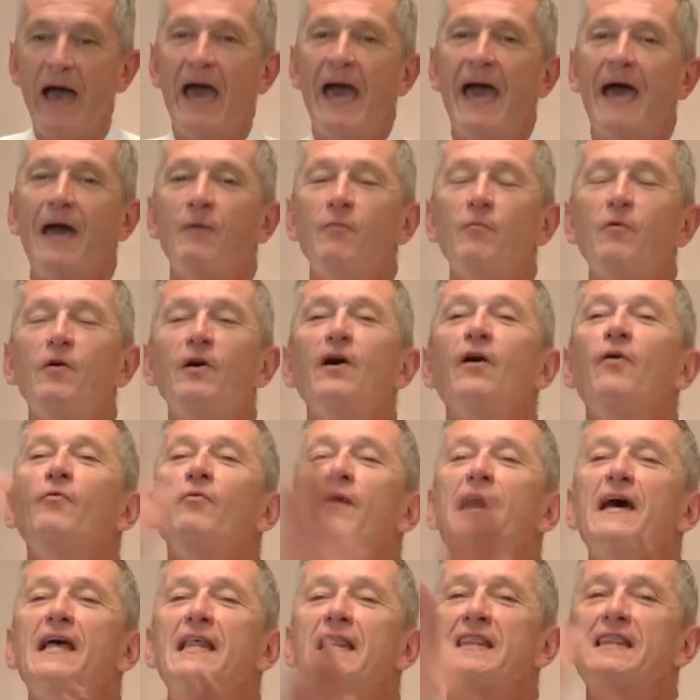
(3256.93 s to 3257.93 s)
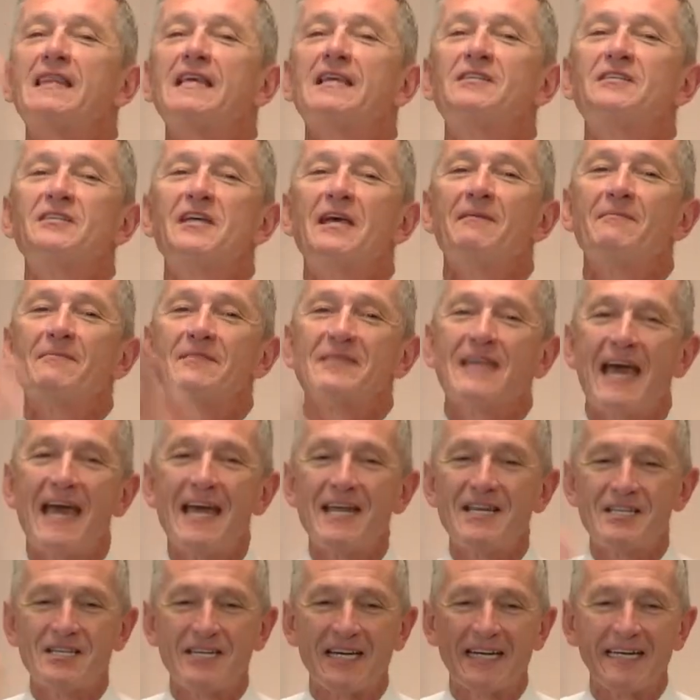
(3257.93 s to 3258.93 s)
and will with the
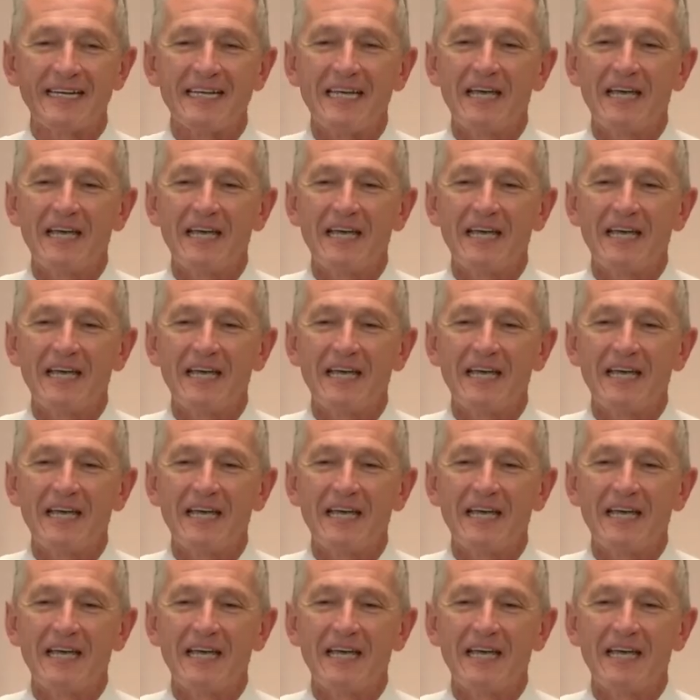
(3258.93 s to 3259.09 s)
temptation